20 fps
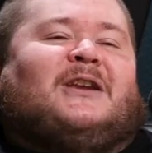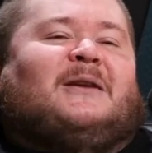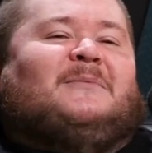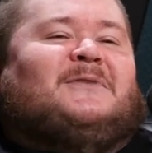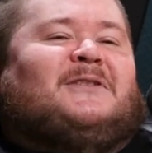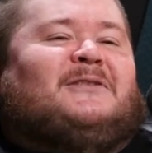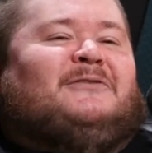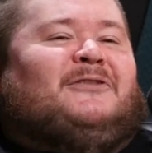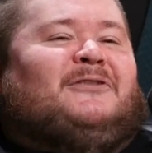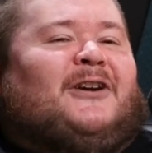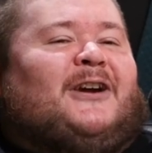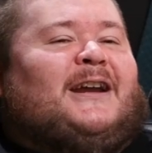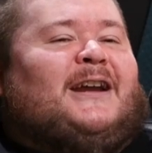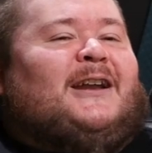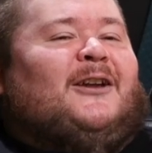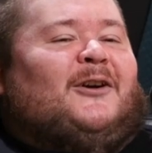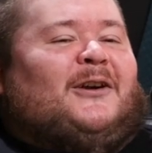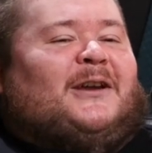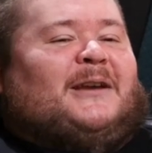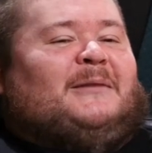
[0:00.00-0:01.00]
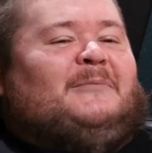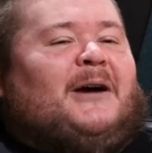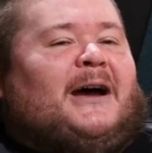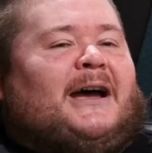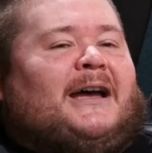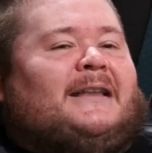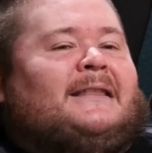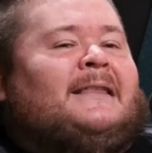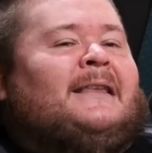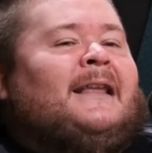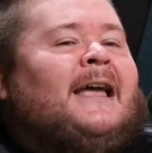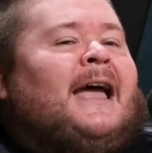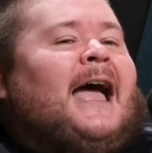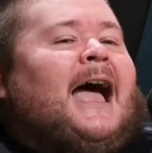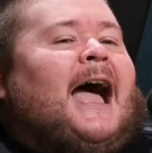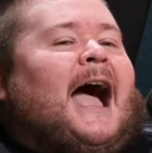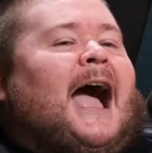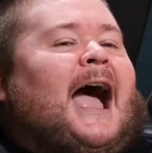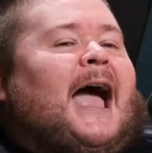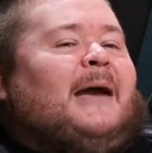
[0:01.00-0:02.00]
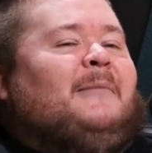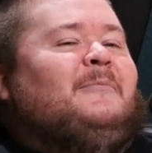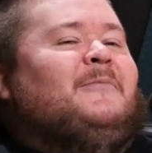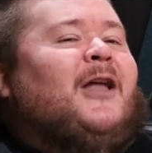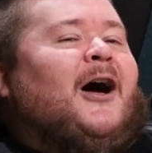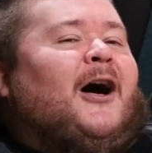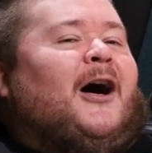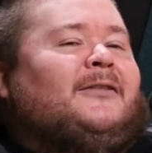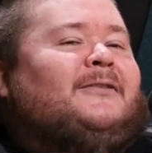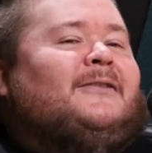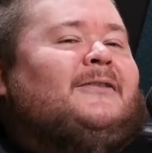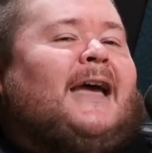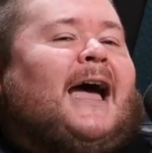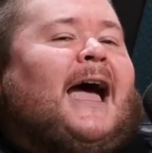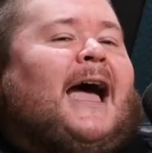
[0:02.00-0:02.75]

Jim's a very lucky man. I'm not.